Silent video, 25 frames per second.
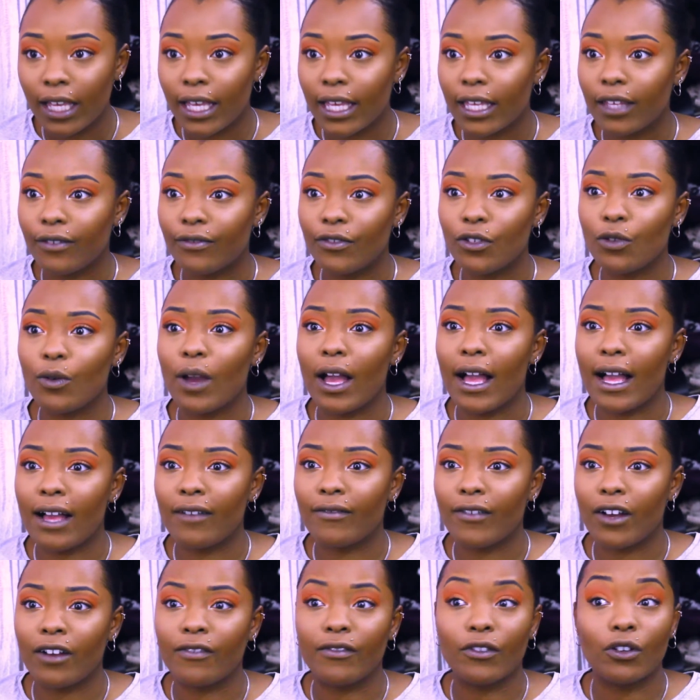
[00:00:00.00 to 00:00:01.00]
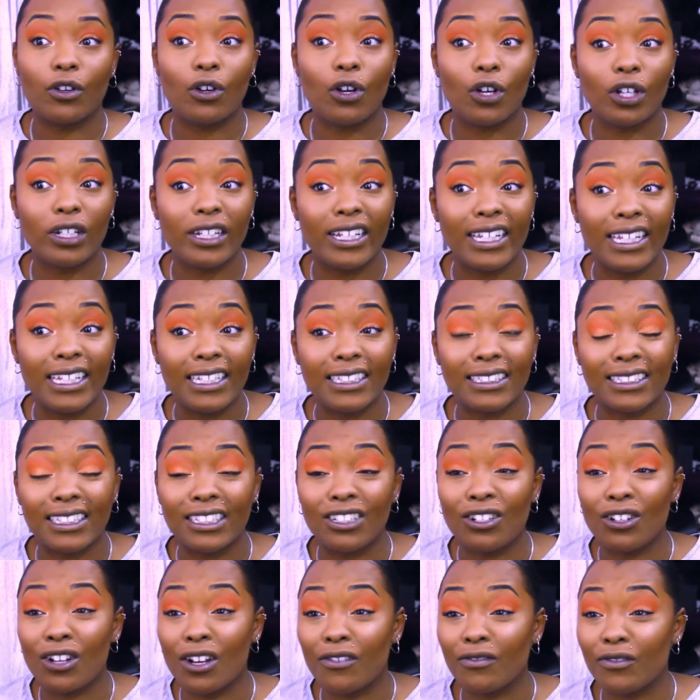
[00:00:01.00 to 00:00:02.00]
If you have other colleagues that
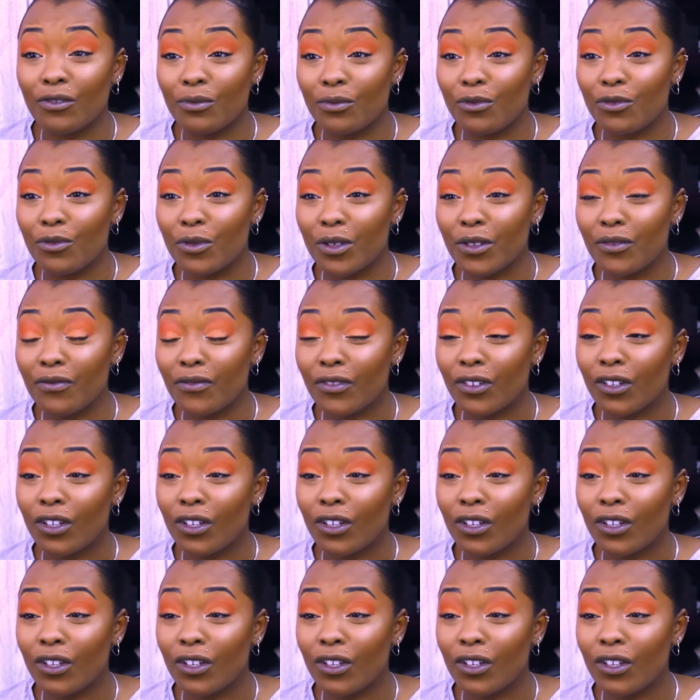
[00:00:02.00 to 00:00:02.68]
you're comfortable with,